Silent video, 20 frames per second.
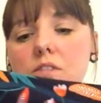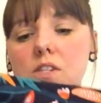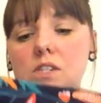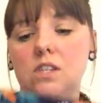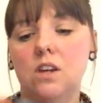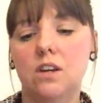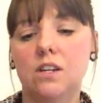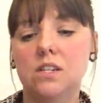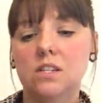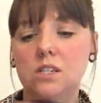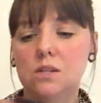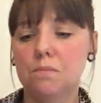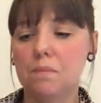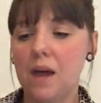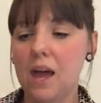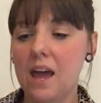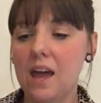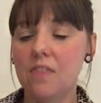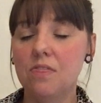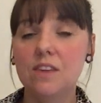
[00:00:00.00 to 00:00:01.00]
decided to
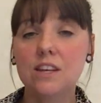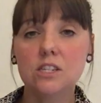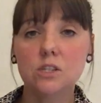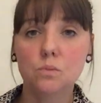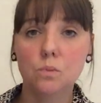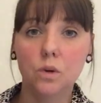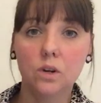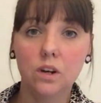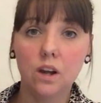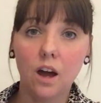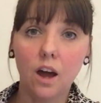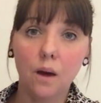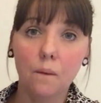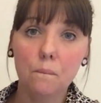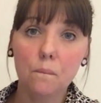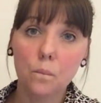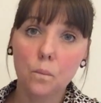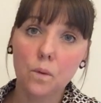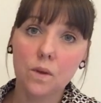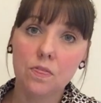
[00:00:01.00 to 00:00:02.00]
pair this one
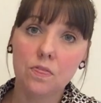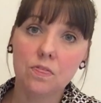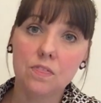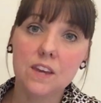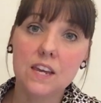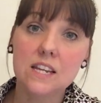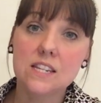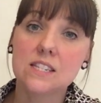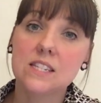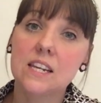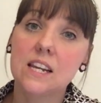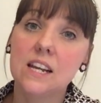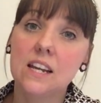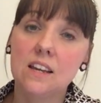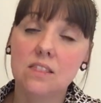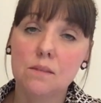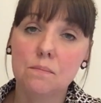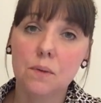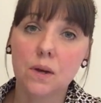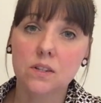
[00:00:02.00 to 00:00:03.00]
up with the
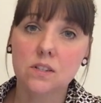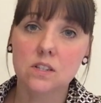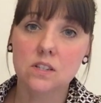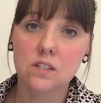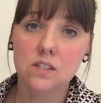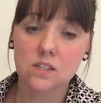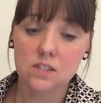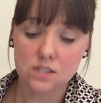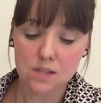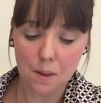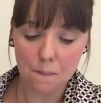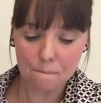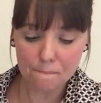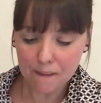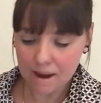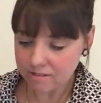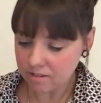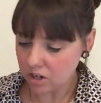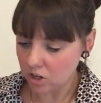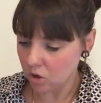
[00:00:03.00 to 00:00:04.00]
Tilly and the Buttons
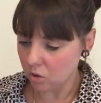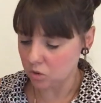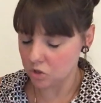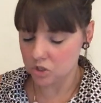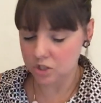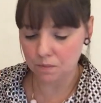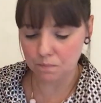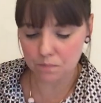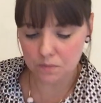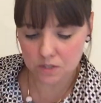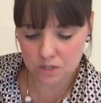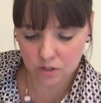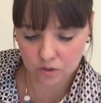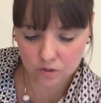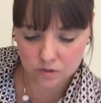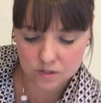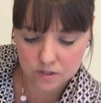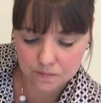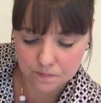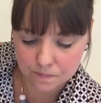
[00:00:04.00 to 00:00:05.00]
Marigold
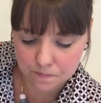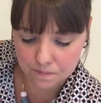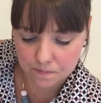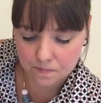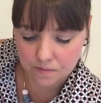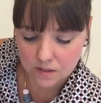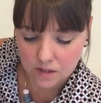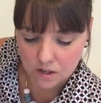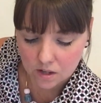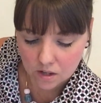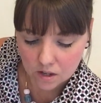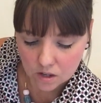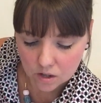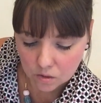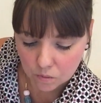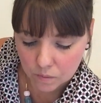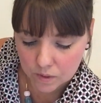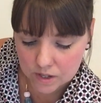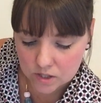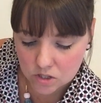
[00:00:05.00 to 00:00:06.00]
jumpsuit,
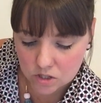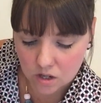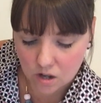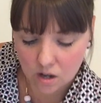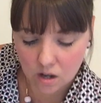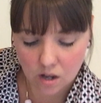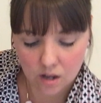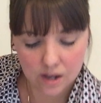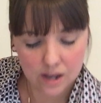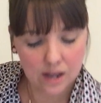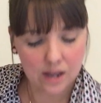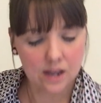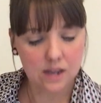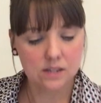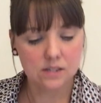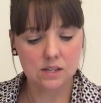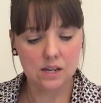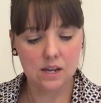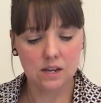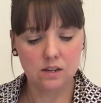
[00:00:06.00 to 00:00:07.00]
which I
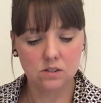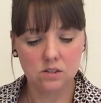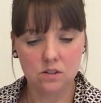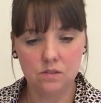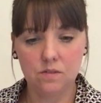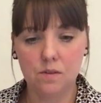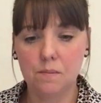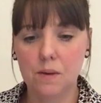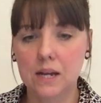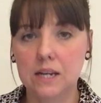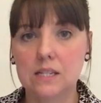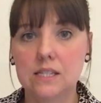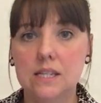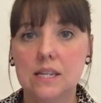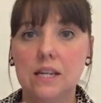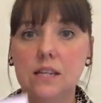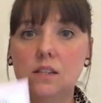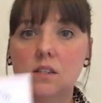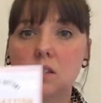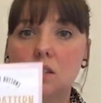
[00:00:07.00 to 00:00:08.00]
had out of a
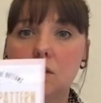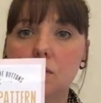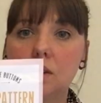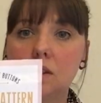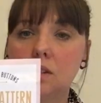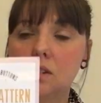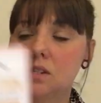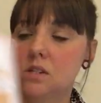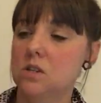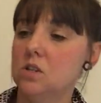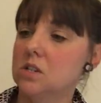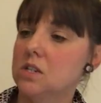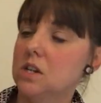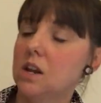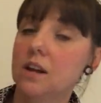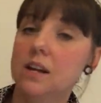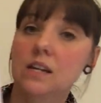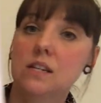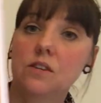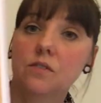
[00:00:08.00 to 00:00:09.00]
magazine. So it does look
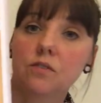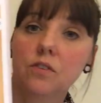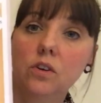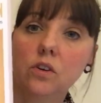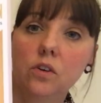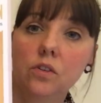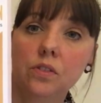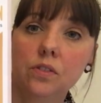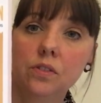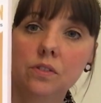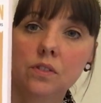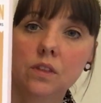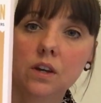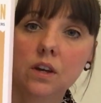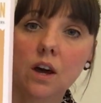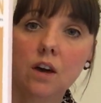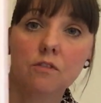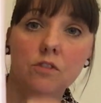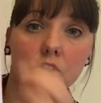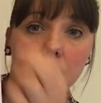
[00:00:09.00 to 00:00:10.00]
slightly different on the
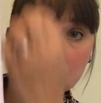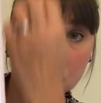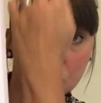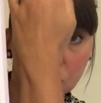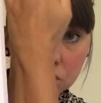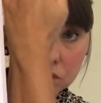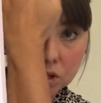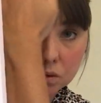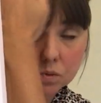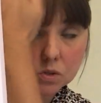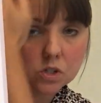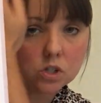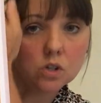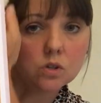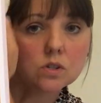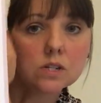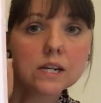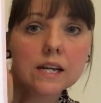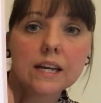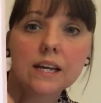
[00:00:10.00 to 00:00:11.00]
cover to what you would
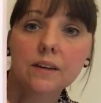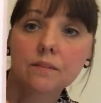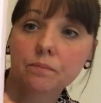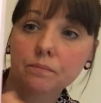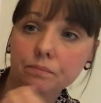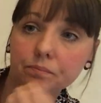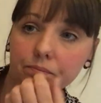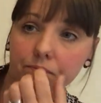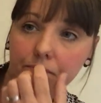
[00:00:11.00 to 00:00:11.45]
usually